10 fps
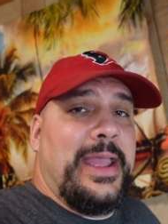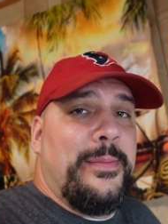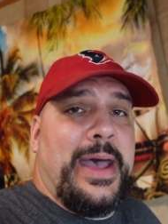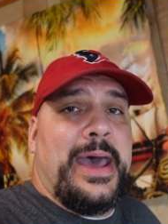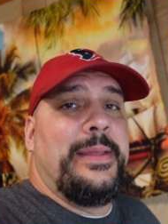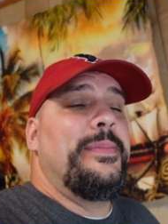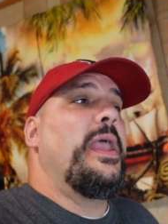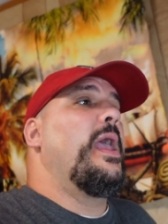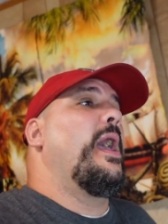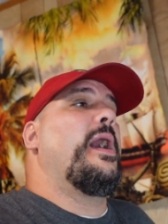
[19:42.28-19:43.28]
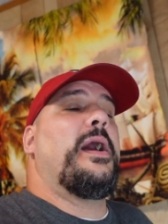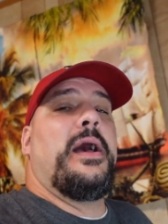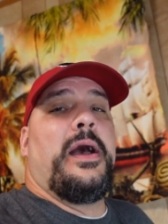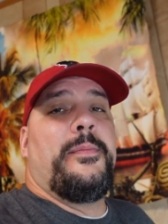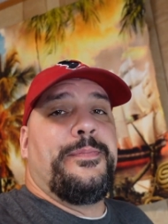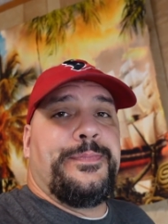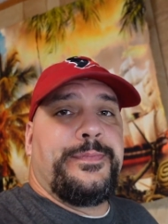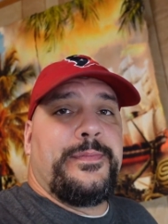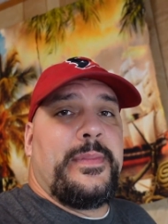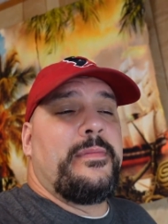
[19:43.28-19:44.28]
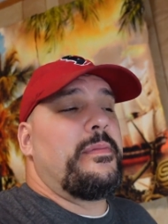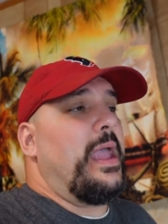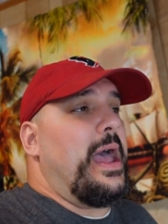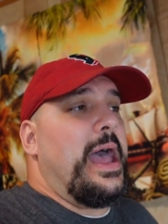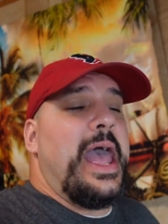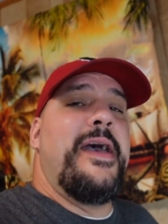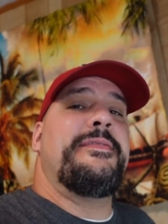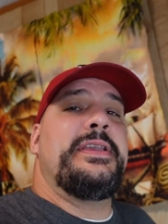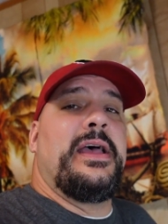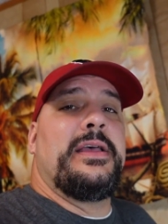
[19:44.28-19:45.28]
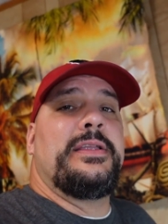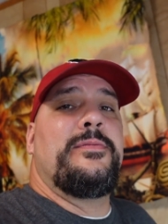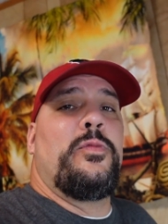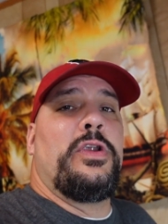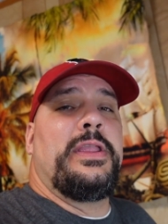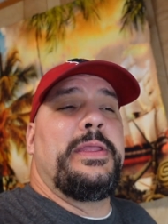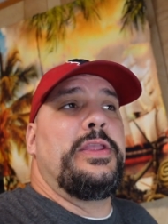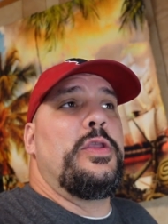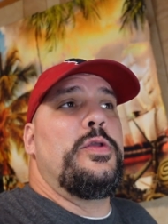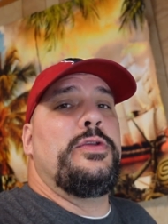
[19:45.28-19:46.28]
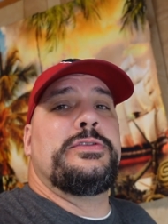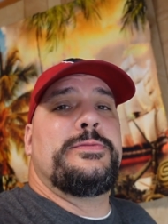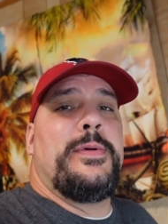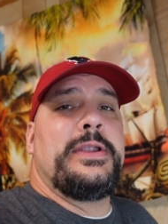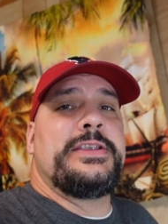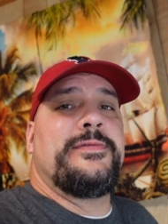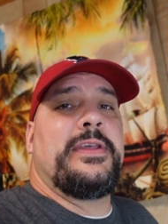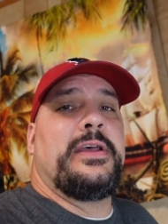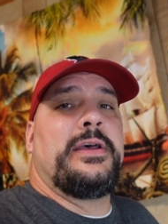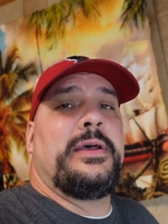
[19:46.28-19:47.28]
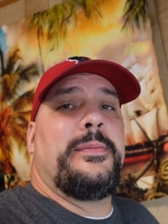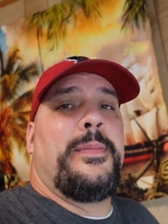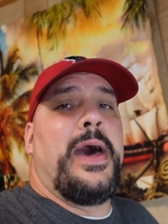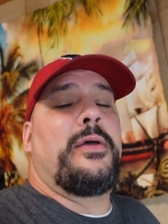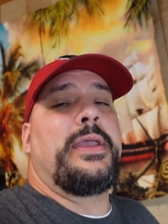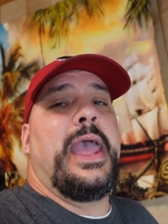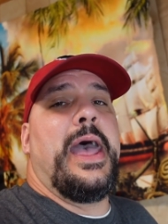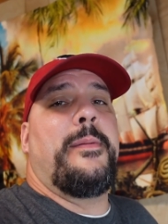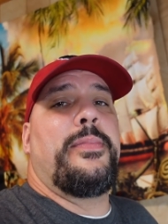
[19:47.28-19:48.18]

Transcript: about it. Um, I haven't uh, really used much of the bottle cap.